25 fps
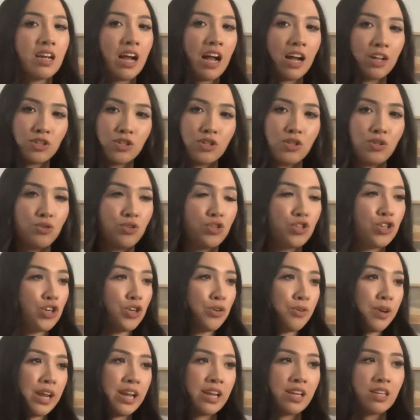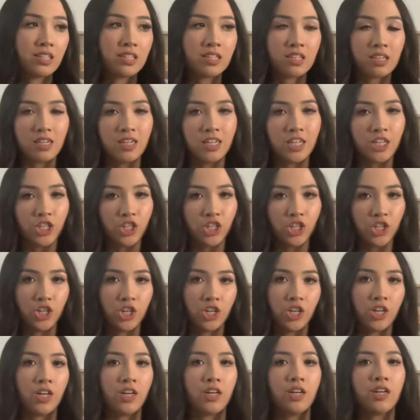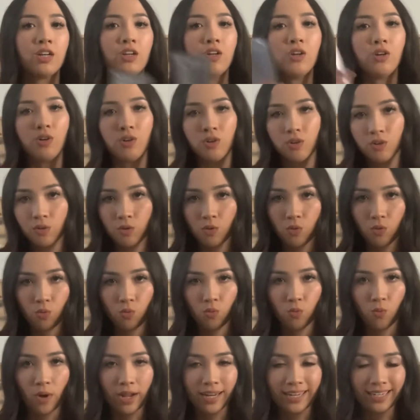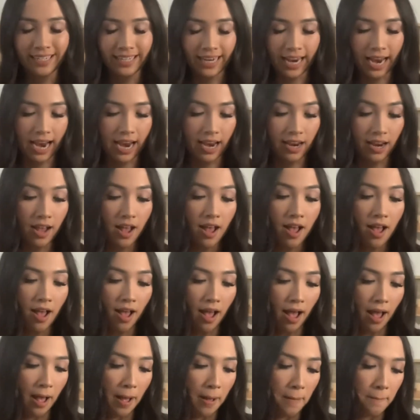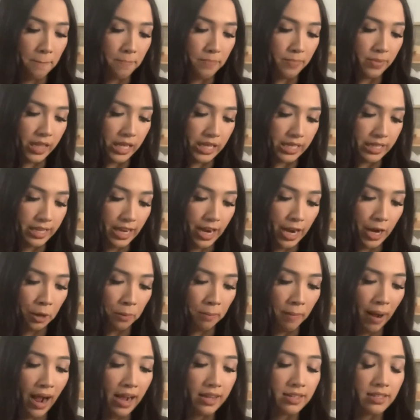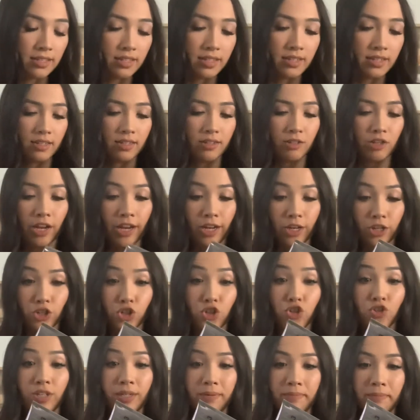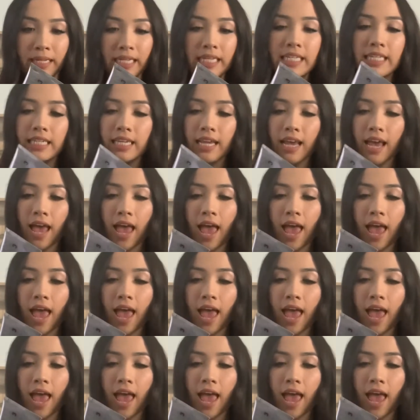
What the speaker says: I'll do 2 days conditioner, 1 day this hair mask, hair treatment.